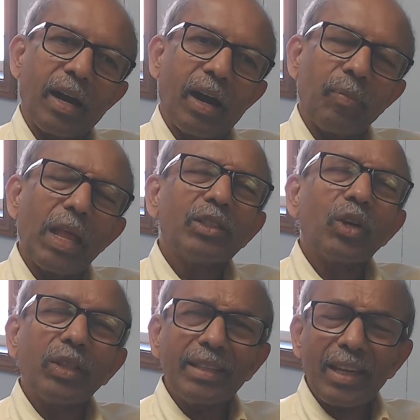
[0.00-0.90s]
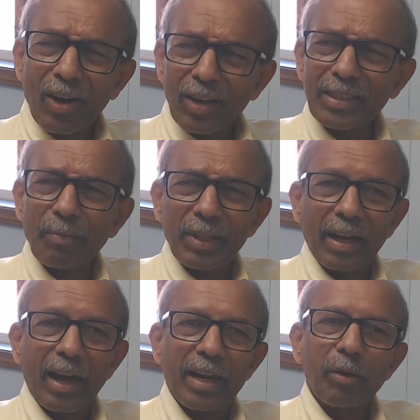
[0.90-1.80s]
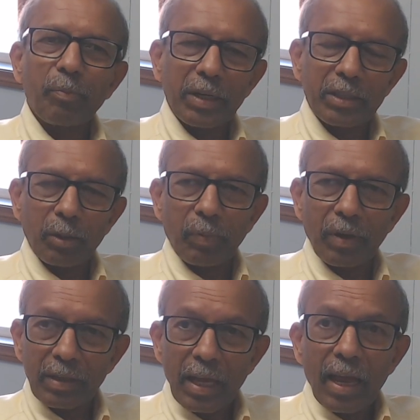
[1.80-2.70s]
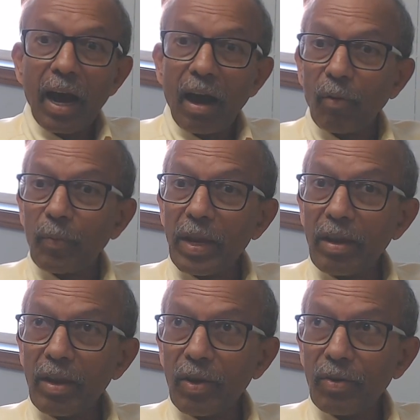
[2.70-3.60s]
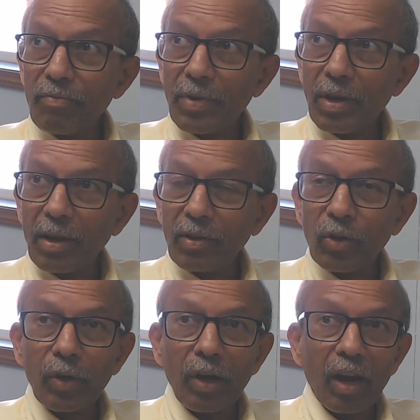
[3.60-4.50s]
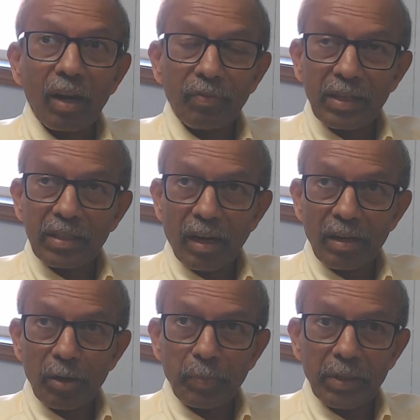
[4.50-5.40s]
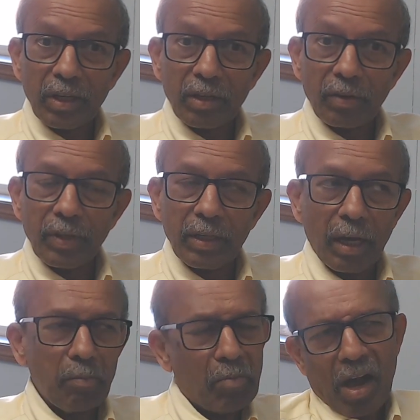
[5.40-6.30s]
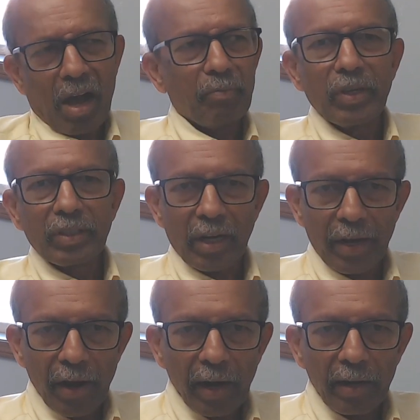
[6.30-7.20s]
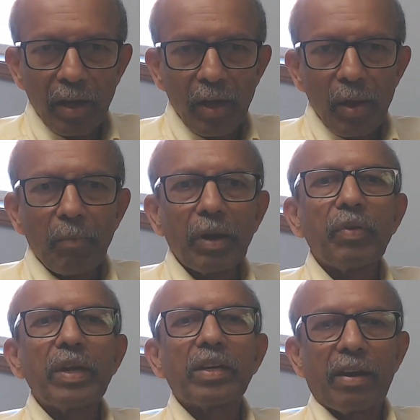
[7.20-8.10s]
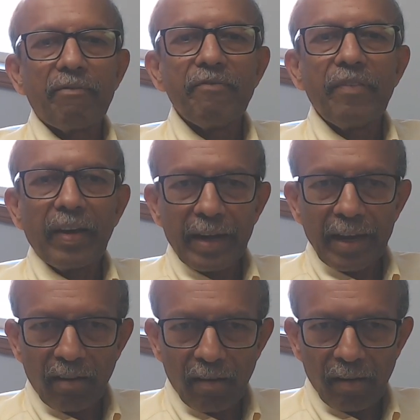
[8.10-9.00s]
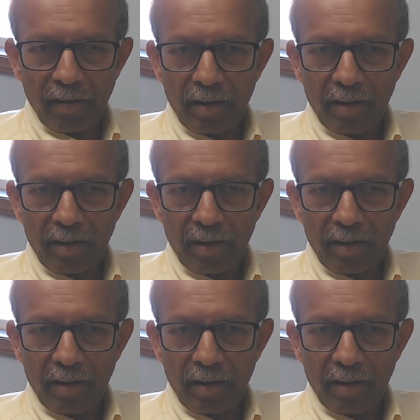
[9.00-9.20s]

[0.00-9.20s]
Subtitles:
so these are all some of the guiding principles. Are we doing all of this 100% of the time? Obviously not, but we tried very hard.